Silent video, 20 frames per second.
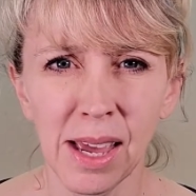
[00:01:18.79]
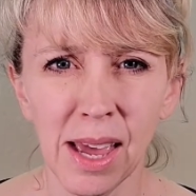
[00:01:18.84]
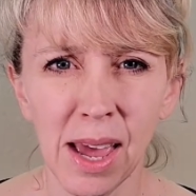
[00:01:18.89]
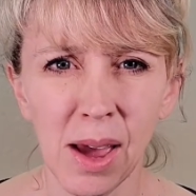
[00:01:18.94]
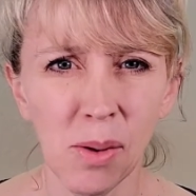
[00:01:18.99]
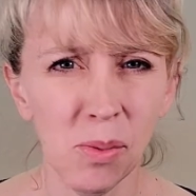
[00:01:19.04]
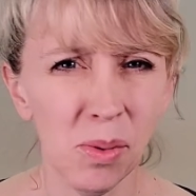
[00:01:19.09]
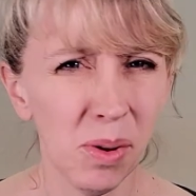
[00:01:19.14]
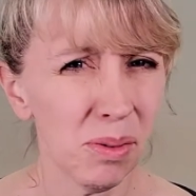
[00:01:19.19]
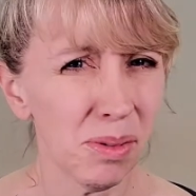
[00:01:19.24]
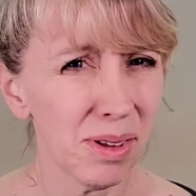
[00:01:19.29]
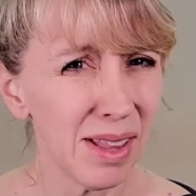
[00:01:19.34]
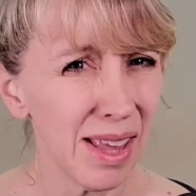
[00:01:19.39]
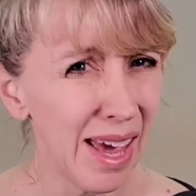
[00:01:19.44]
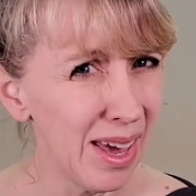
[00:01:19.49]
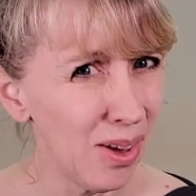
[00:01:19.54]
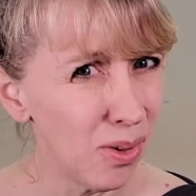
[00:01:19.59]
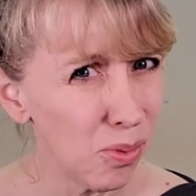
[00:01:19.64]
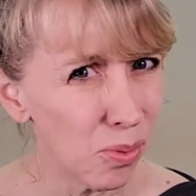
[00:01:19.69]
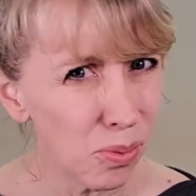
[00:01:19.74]
And we were
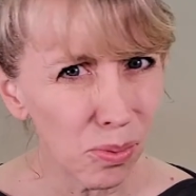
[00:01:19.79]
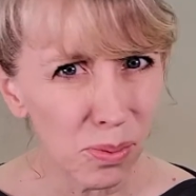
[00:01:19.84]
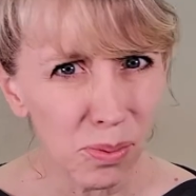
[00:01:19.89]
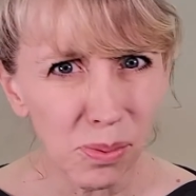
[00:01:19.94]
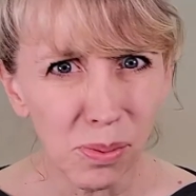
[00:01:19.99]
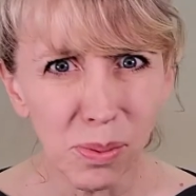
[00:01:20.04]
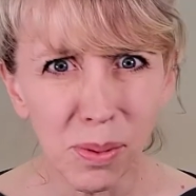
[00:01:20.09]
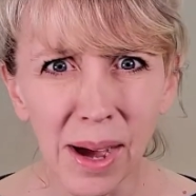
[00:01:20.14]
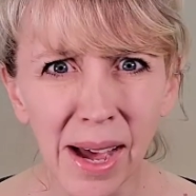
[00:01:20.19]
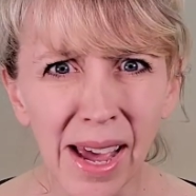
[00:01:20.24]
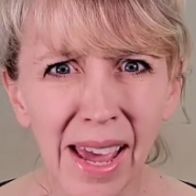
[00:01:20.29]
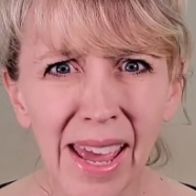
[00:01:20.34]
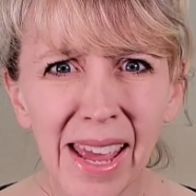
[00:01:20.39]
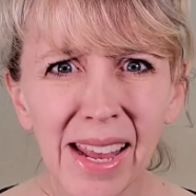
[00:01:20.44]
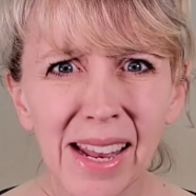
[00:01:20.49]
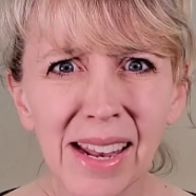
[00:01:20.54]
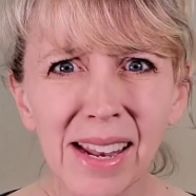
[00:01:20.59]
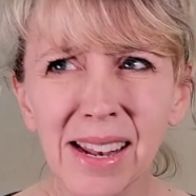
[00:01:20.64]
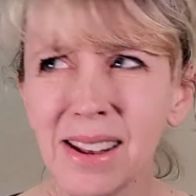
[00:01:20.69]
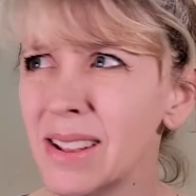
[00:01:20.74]
like,
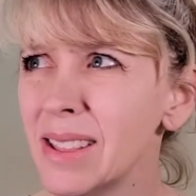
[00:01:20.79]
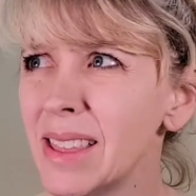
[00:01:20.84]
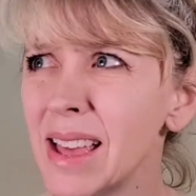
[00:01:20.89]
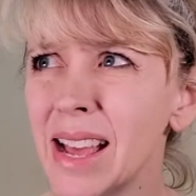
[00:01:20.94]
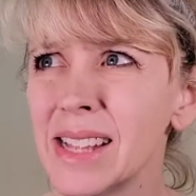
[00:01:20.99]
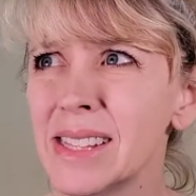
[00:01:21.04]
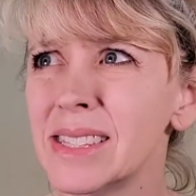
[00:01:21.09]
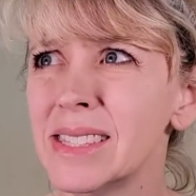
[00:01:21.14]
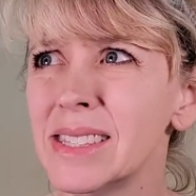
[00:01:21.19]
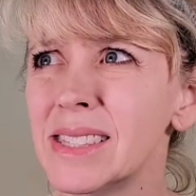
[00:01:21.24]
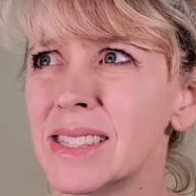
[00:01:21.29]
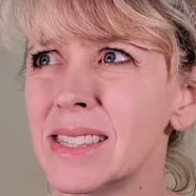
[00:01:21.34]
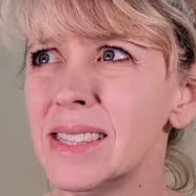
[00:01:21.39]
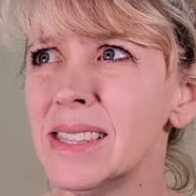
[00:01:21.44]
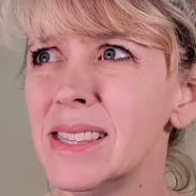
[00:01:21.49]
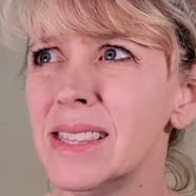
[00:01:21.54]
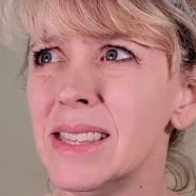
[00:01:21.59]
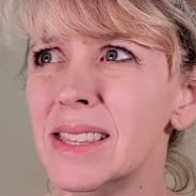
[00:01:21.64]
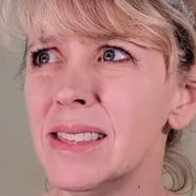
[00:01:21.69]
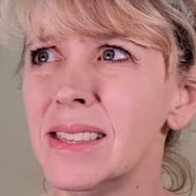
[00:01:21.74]
what? That's
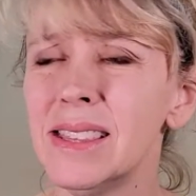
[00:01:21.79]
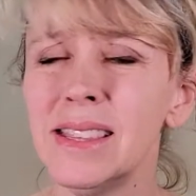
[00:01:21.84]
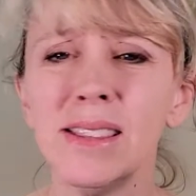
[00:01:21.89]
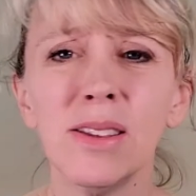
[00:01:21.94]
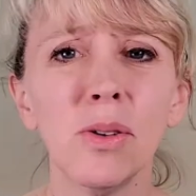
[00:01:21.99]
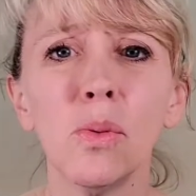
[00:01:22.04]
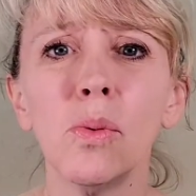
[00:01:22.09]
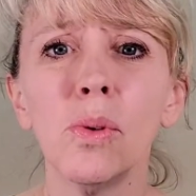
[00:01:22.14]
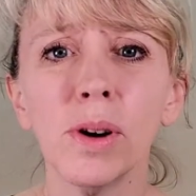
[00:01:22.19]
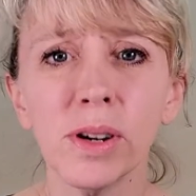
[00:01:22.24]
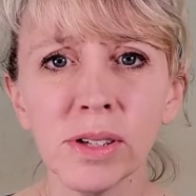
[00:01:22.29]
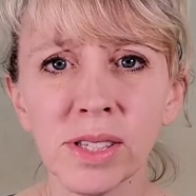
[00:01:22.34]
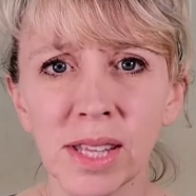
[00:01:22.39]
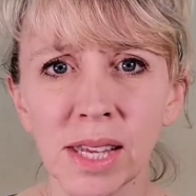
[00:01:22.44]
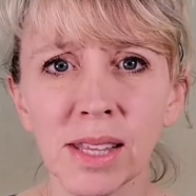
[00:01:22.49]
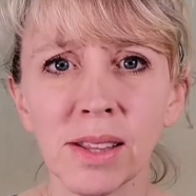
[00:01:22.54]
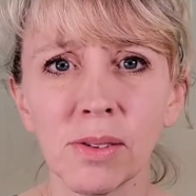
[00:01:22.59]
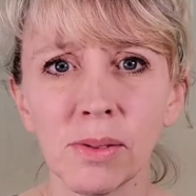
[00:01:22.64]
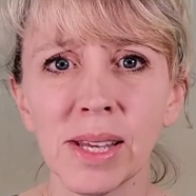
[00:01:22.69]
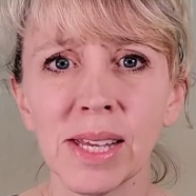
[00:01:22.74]
the worst
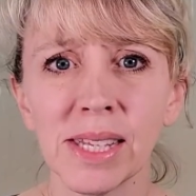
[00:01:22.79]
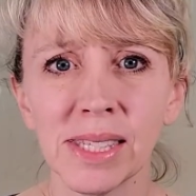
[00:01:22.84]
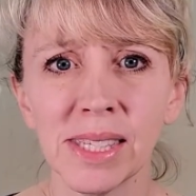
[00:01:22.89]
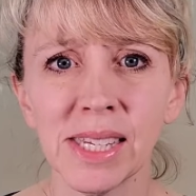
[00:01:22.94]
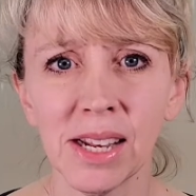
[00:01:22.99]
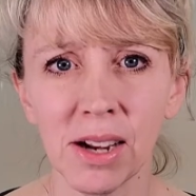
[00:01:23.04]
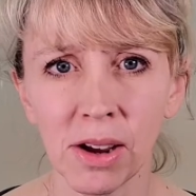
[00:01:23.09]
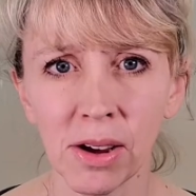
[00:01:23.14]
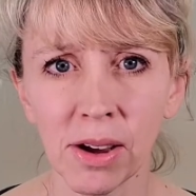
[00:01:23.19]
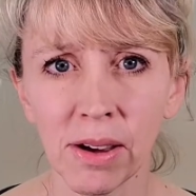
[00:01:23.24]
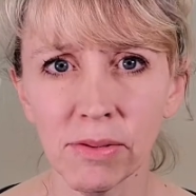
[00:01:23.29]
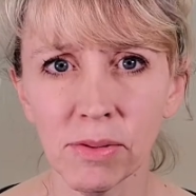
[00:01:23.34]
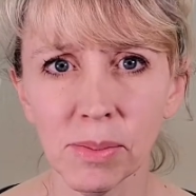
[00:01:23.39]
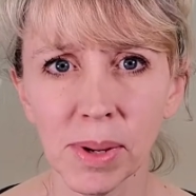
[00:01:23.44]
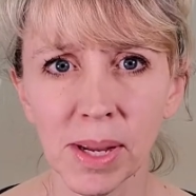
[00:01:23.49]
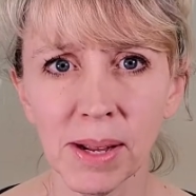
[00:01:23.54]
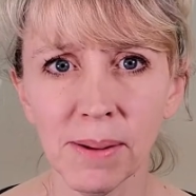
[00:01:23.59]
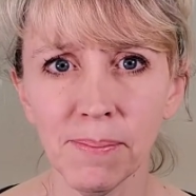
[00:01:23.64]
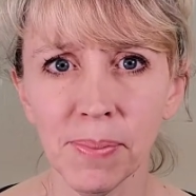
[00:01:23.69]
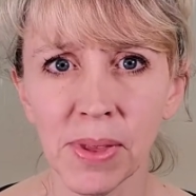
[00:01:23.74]
thing that we can see in our
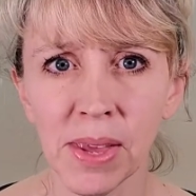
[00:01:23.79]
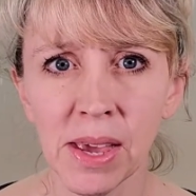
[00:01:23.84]
government.